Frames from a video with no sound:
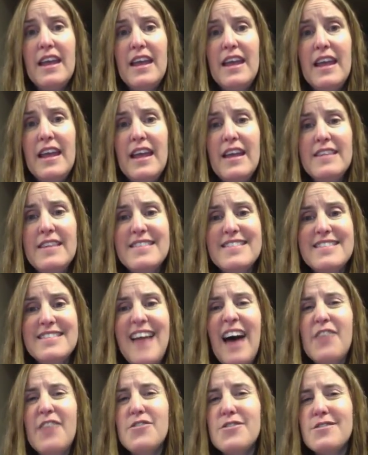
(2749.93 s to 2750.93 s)
it's
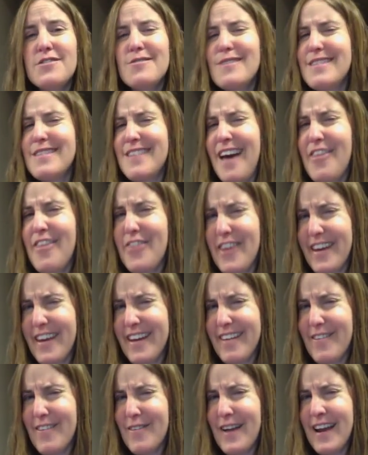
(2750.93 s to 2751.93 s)
not doing nothing,
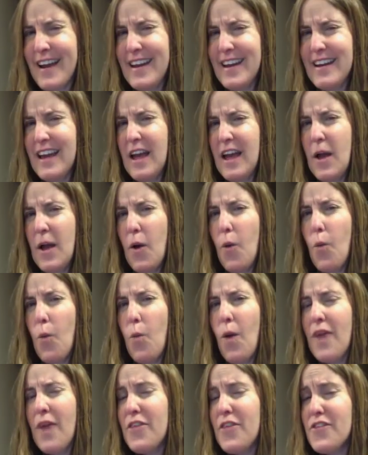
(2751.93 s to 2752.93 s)
right?
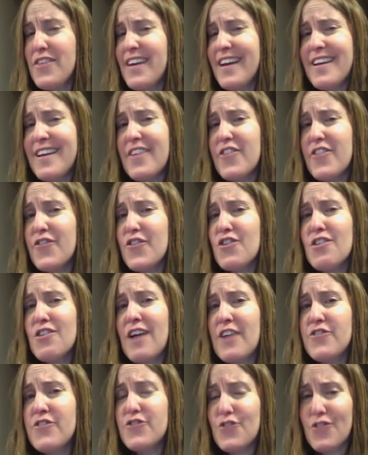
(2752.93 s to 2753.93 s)
Whether the egg gets
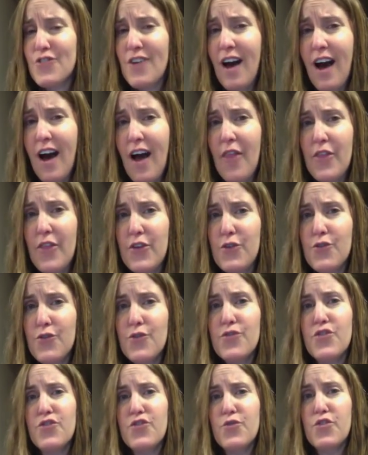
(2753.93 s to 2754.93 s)
fertilized or not, the
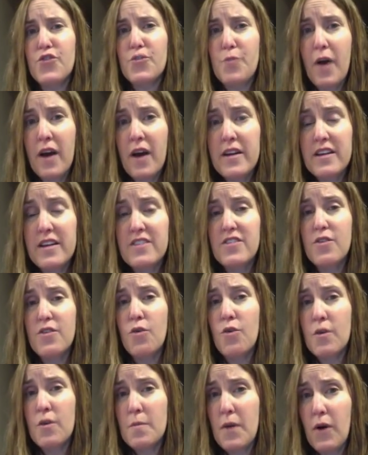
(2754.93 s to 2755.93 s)
uterus is responding to the
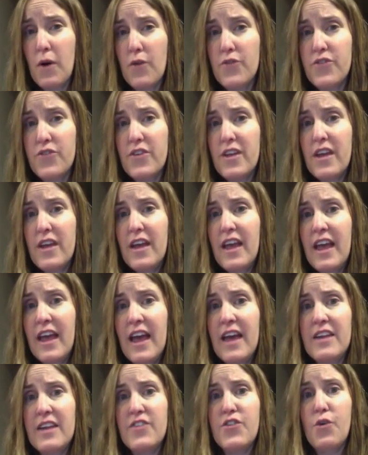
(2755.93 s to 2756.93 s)
hormones
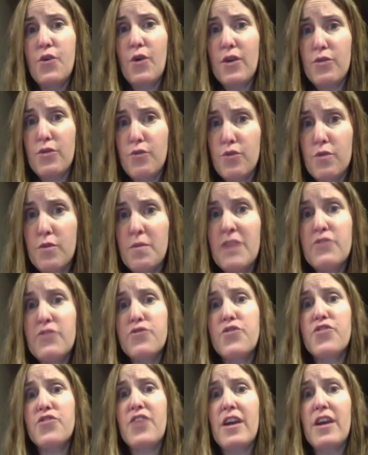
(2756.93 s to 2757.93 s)
and it's going through the
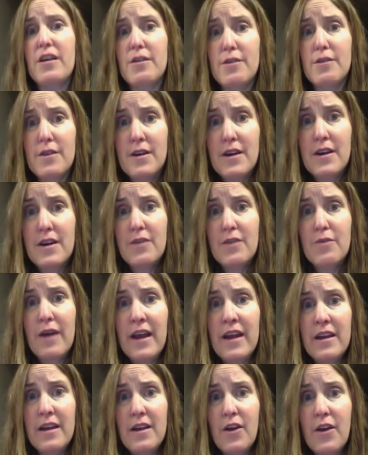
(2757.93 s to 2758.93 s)
menstrual cycle,
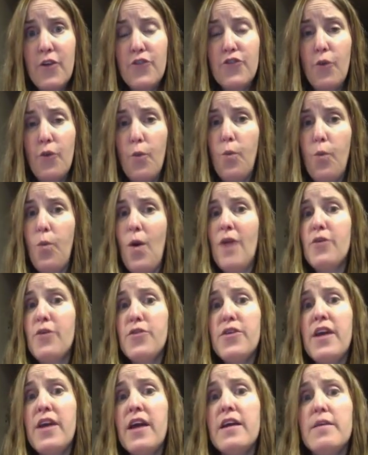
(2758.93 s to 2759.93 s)
right? So whether
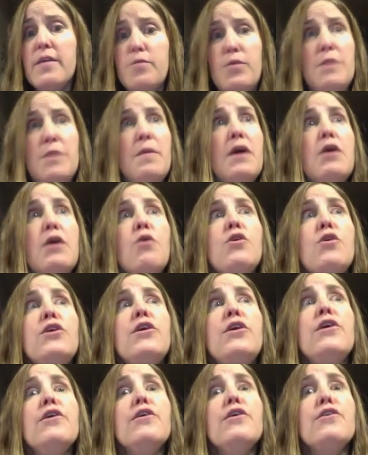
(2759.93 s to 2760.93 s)
the egg, we might go
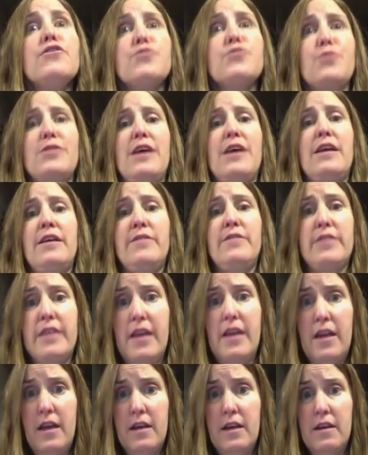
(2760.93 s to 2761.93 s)
years without having
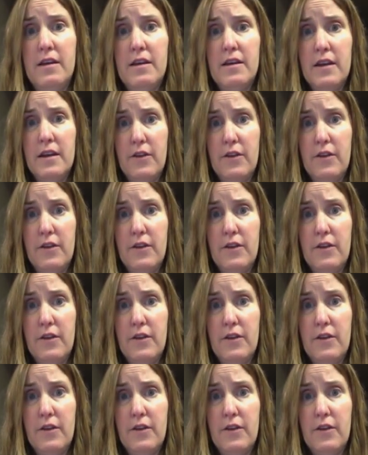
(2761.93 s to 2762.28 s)
the egg get